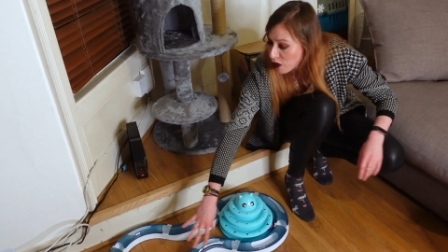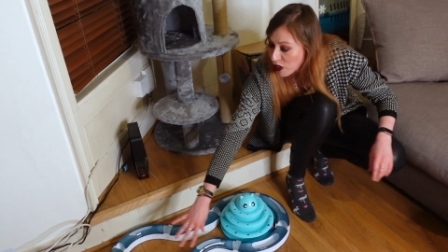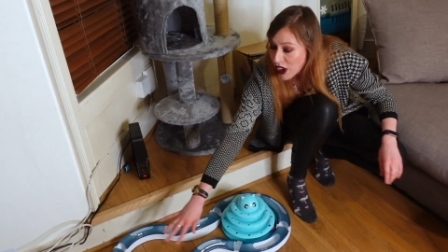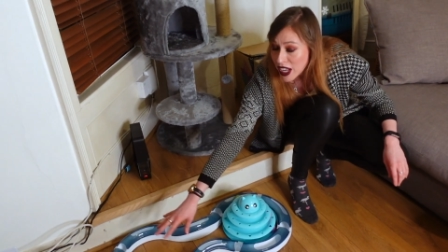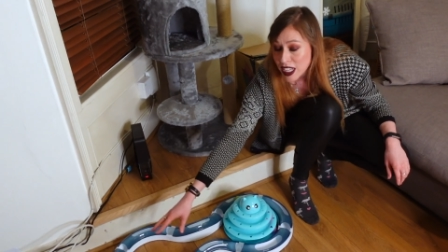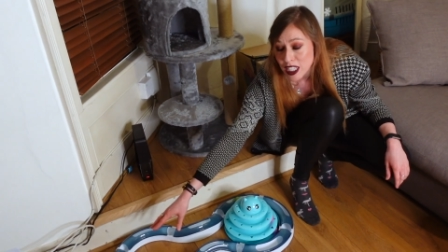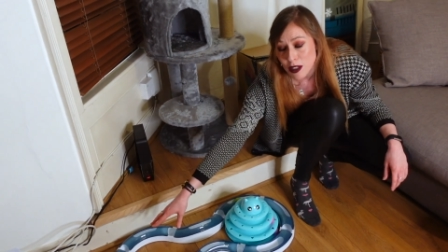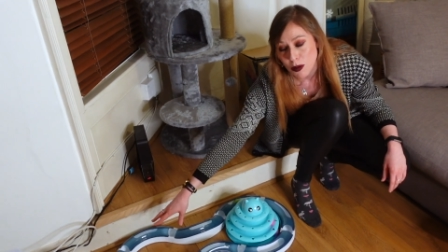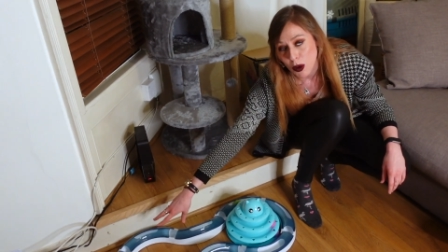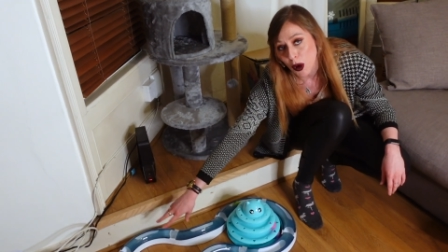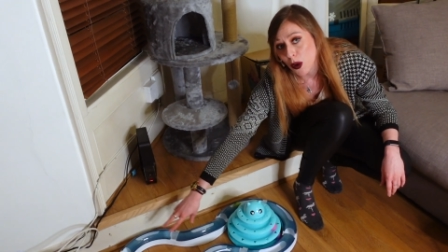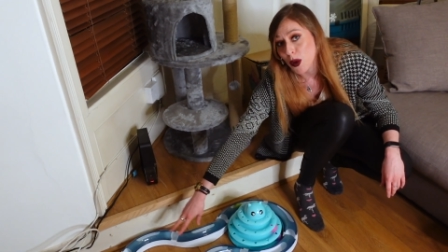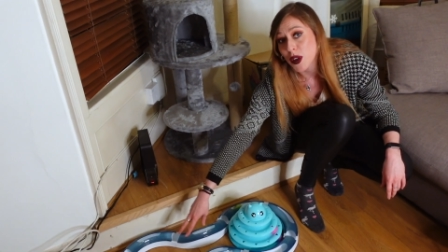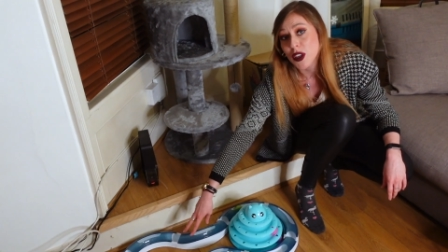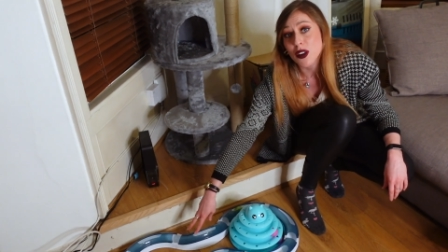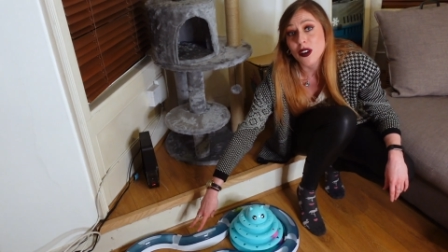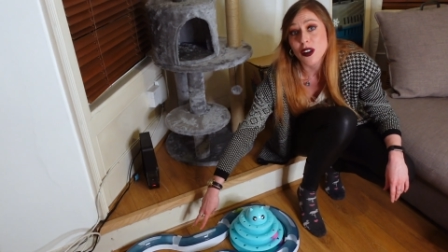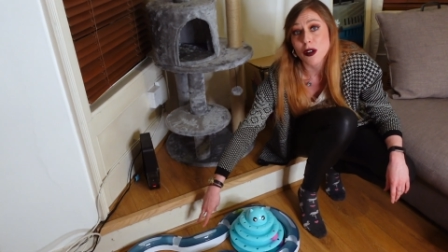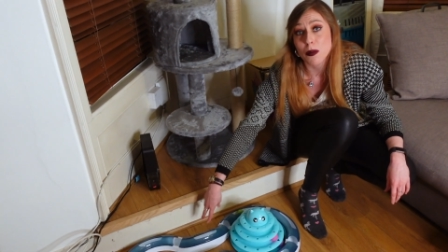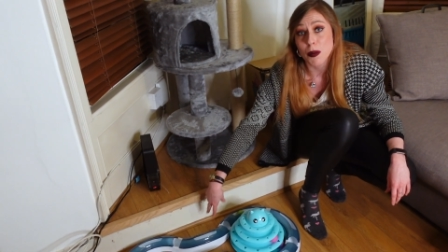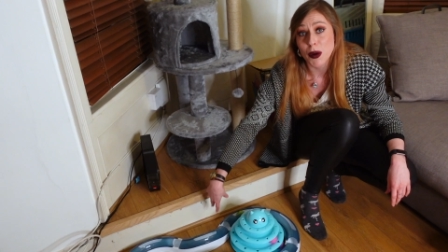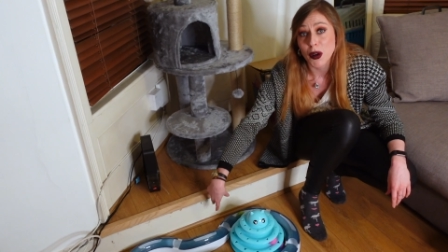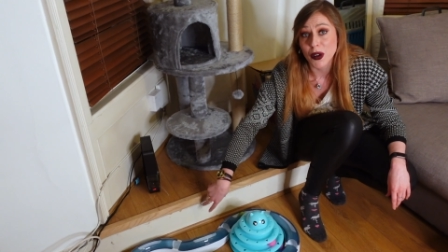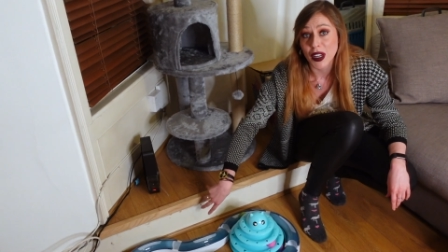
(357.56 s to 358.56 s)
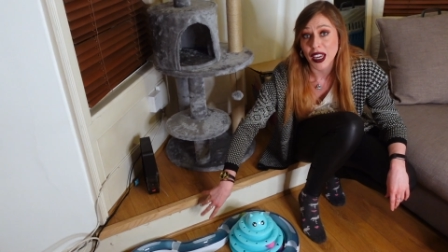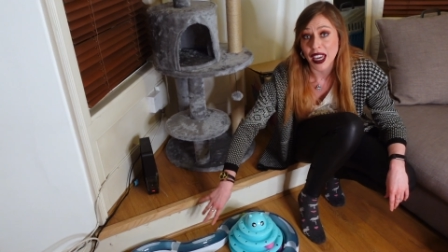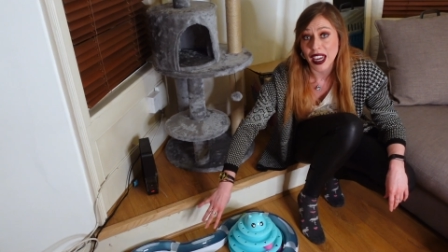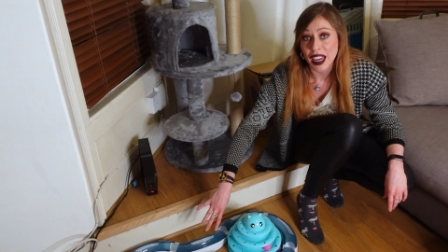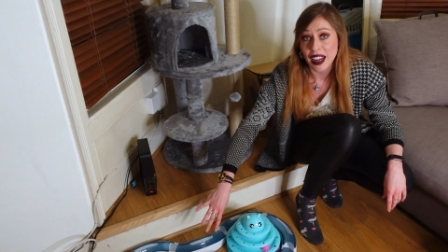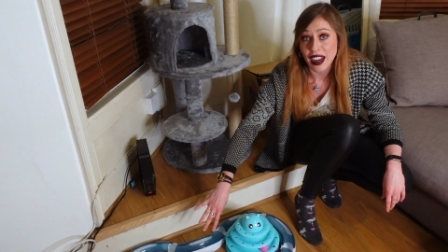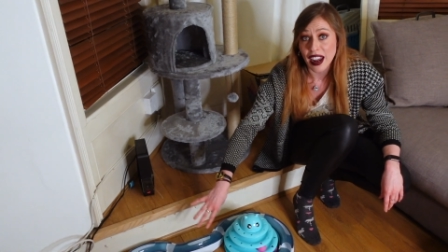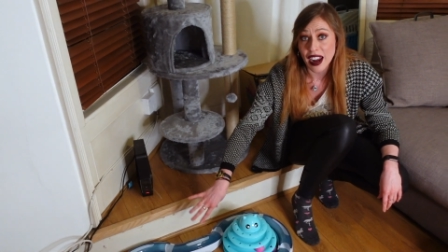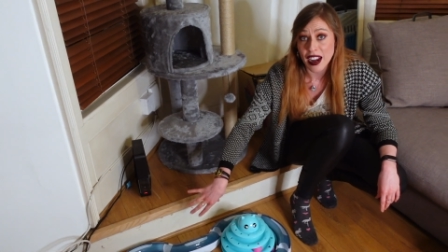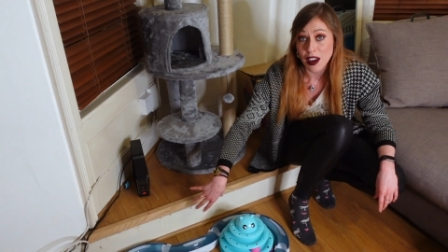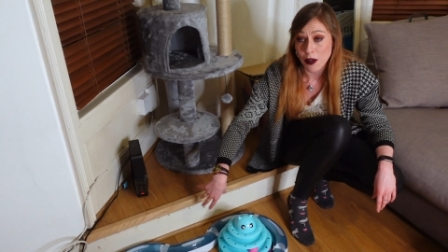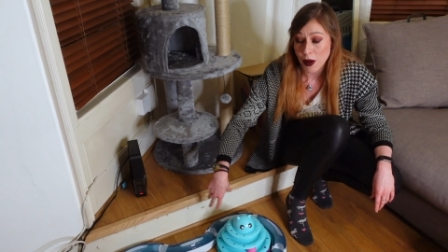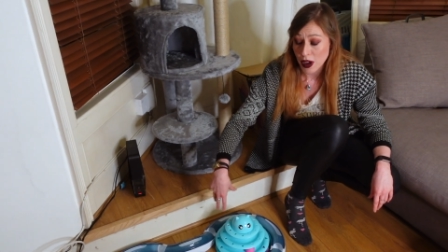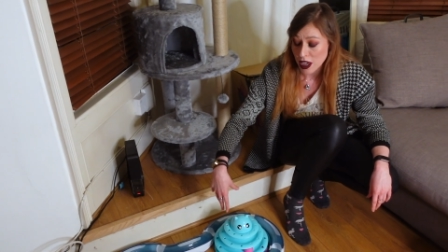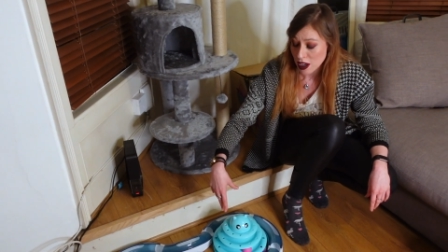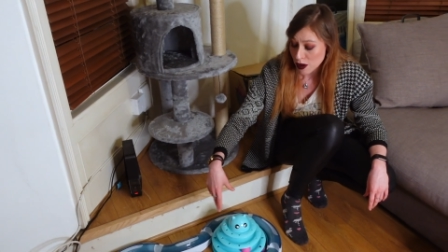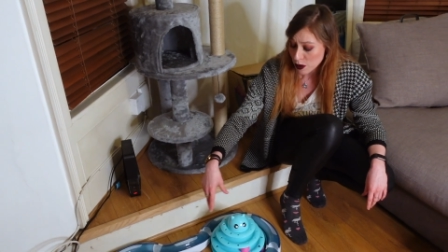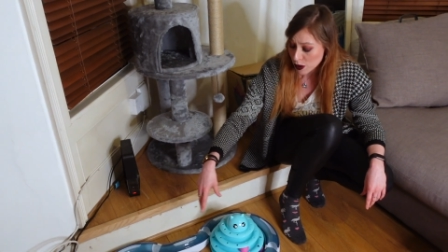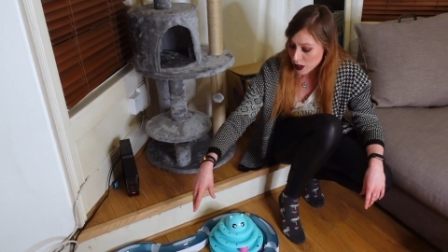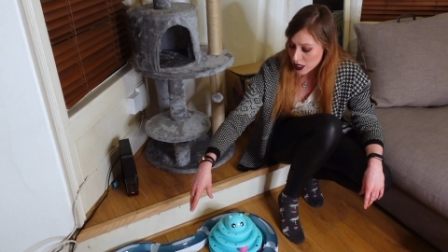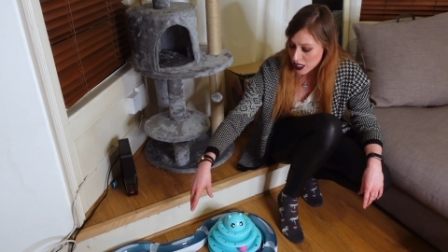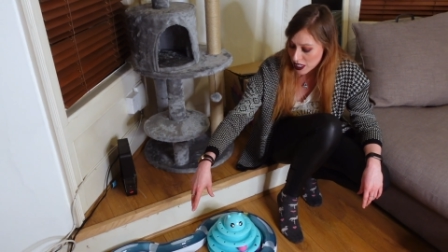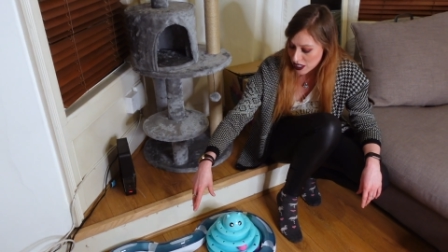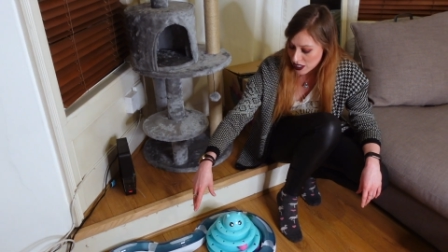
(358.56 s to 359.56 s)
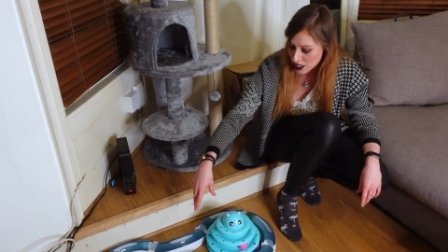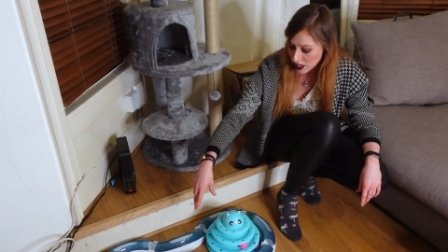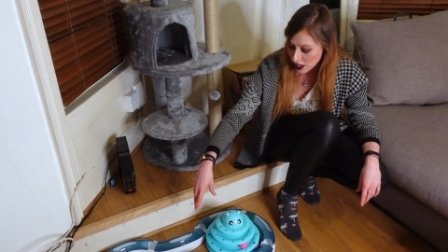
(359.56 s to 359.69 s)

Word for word: flexible and you could build it in any way you wanted